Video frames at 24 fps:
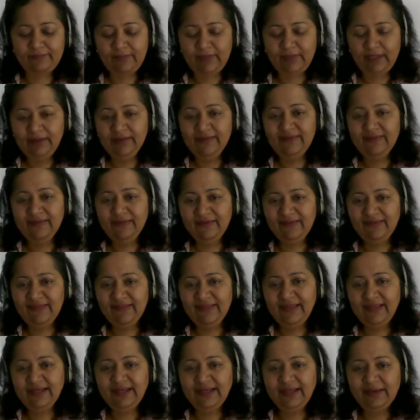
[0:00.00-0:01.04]
So
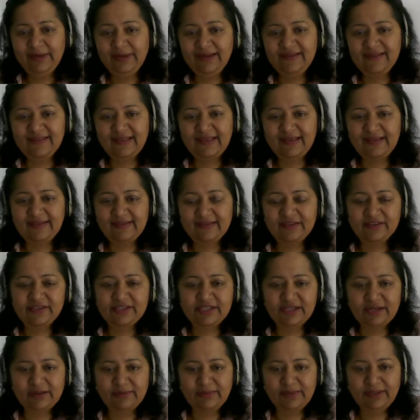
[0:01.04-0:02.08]
Saint Kabir says,
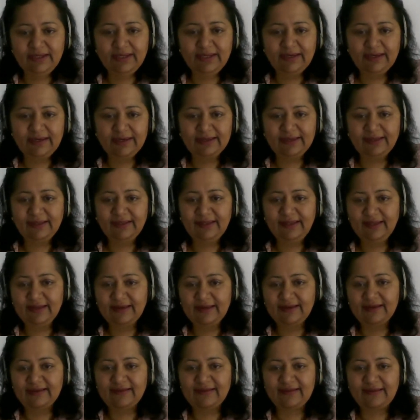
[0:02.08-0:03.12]
Jama karat
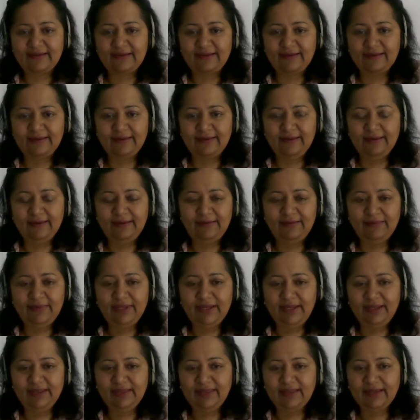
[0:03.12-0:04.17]
nirasa,
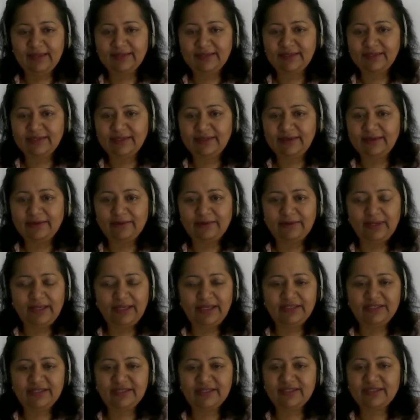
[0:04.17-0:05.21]
meaning that,
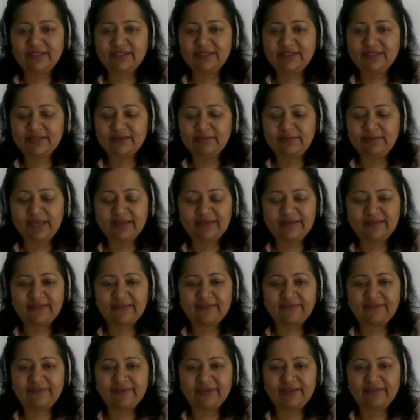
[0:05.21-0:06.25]
it just makes us
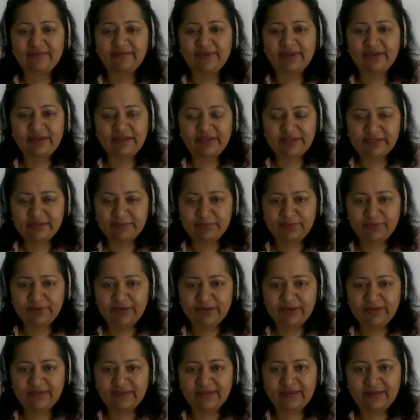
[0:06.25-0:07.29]
feel very
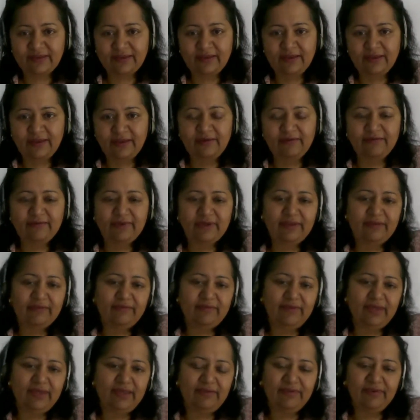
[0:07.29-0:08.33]
depressed
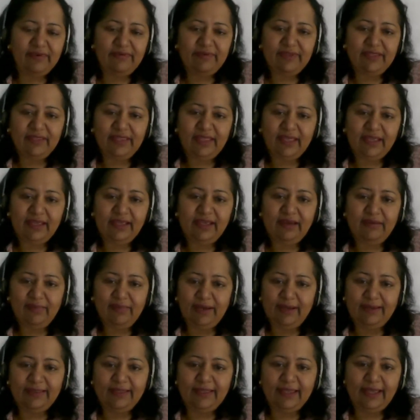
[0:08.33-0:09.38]
whenever we think
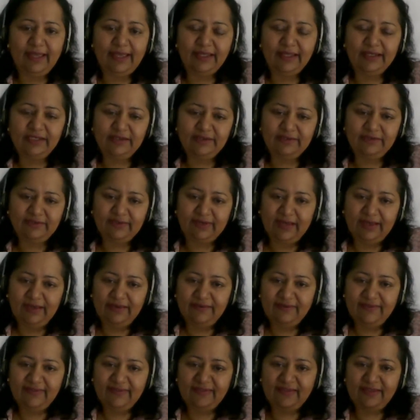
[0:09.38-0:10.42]
about the end of
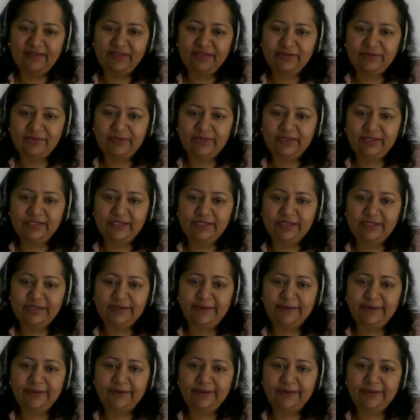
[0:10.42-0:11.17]
life's situation,